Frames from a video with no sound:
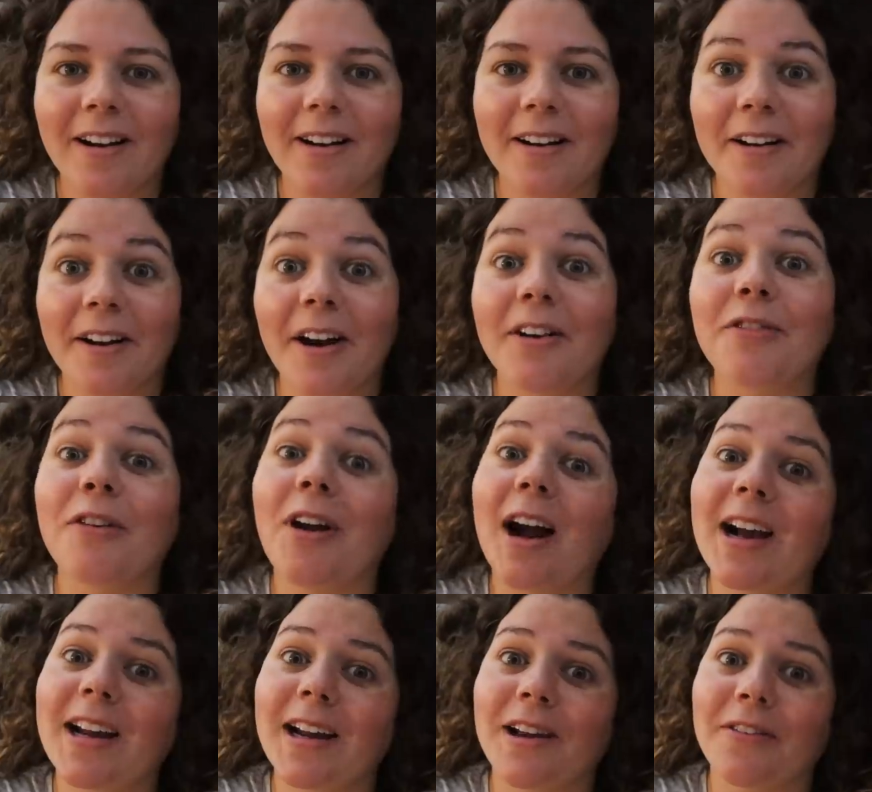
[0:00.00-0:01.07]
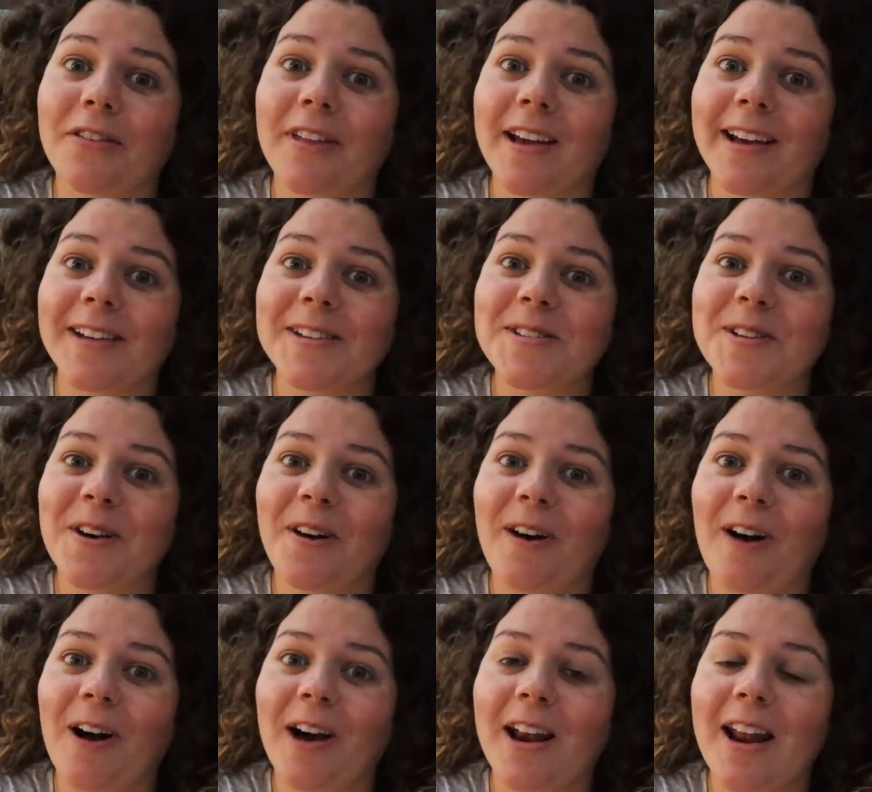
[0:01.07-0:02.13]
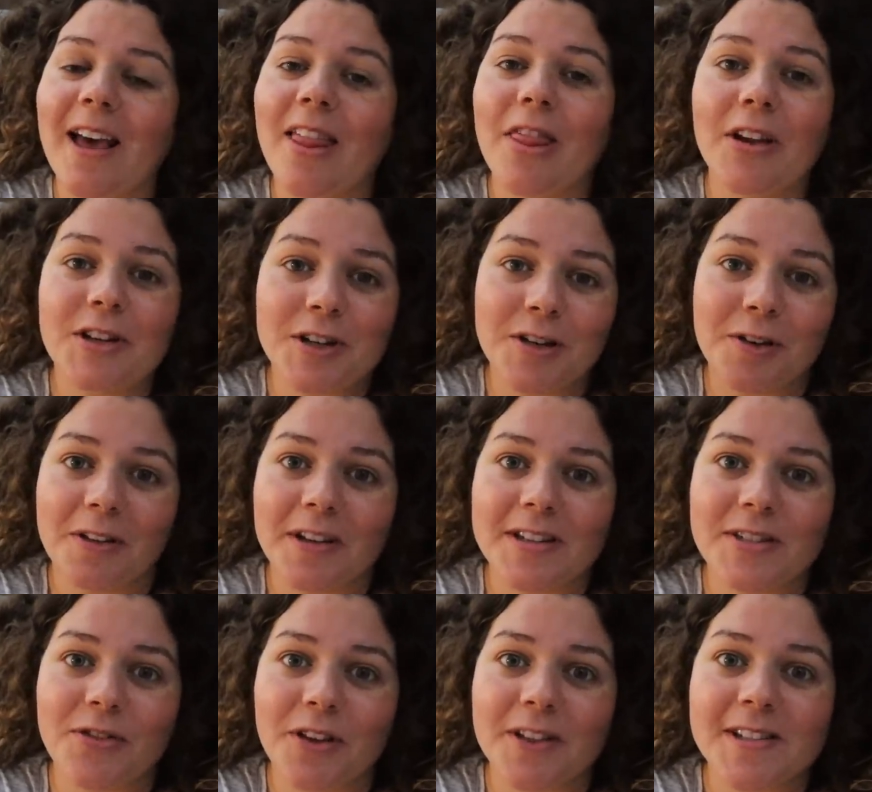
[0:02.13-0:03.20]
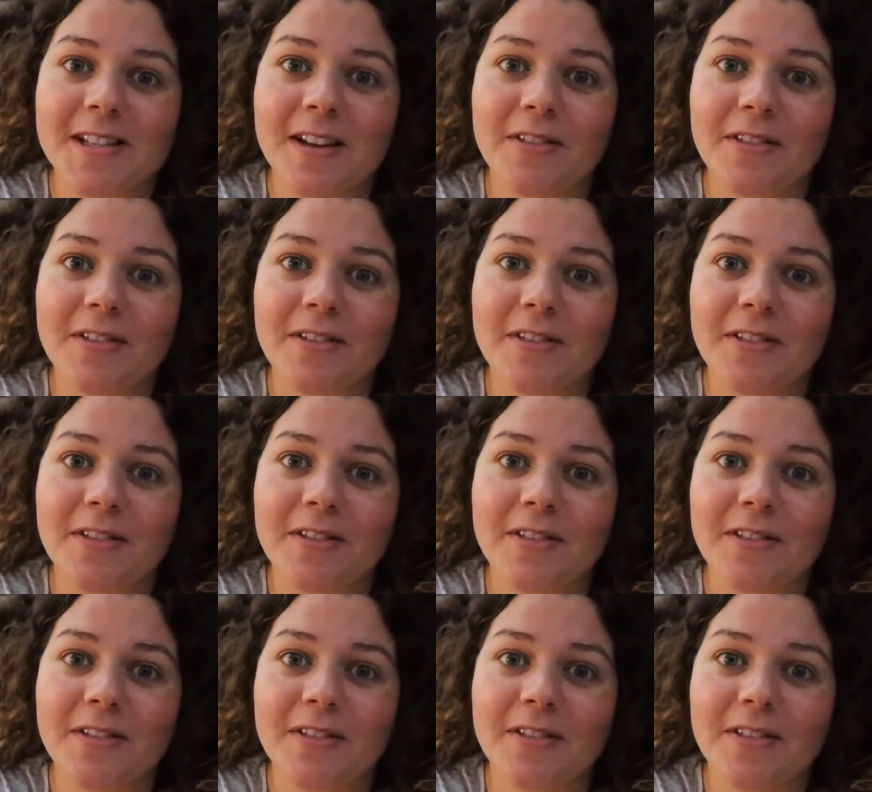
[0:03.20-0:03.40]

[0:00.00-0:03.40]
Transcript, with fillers: uh, a variety of things on the to-do list for this